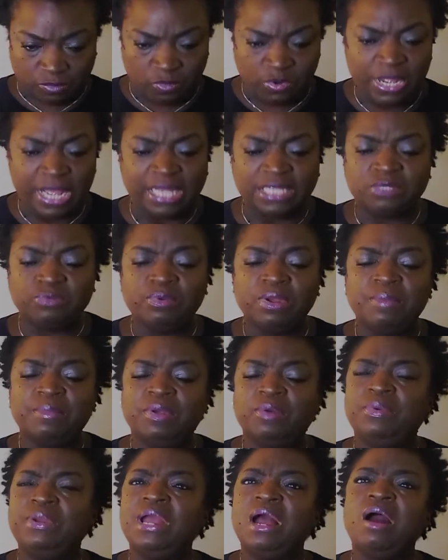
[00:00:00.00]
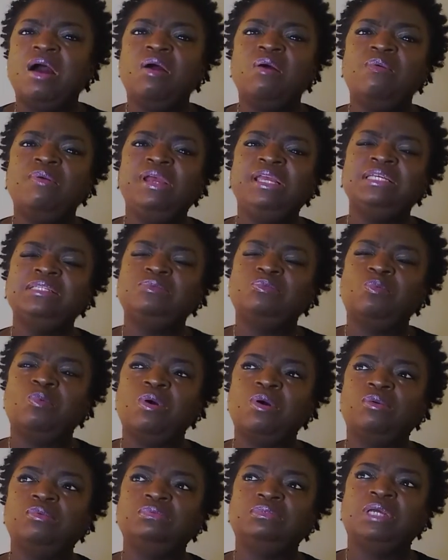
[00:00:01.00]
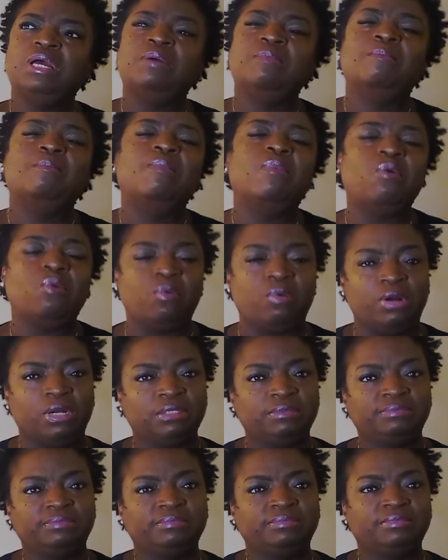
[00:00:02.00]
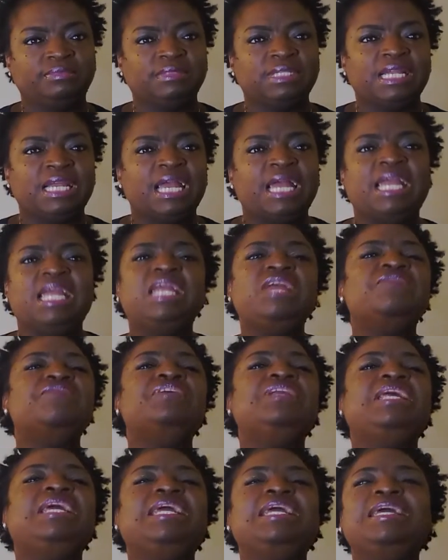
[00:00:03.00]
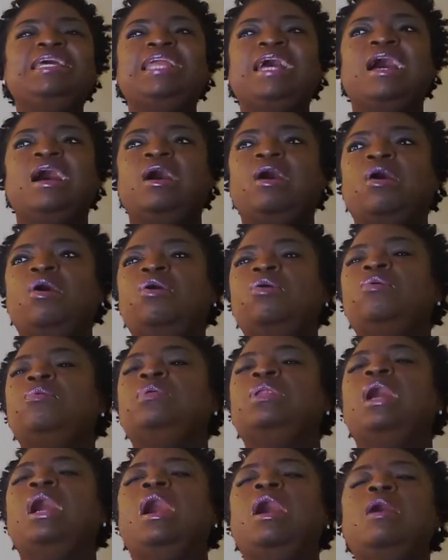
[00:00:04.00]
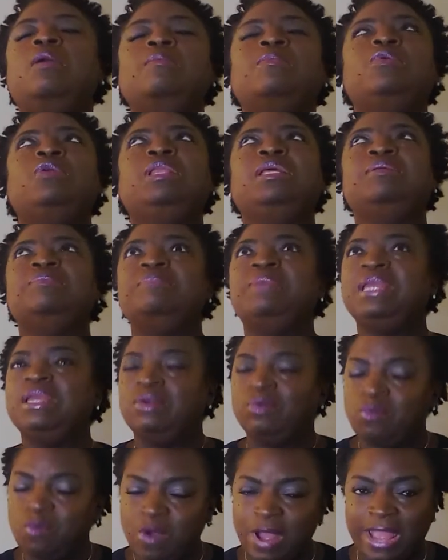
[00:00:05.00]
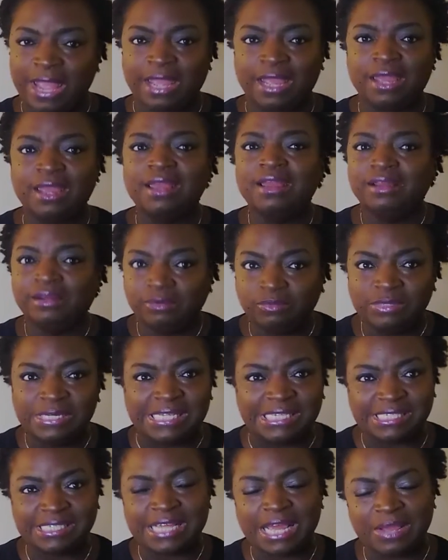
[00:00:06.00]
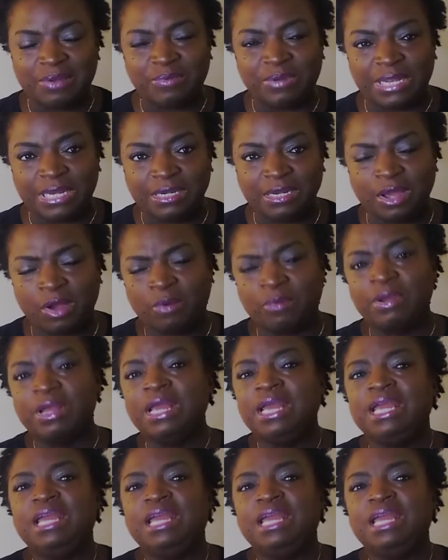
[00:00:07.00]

We as women, we always want more. Even in our own humble and meek way, we say we don't.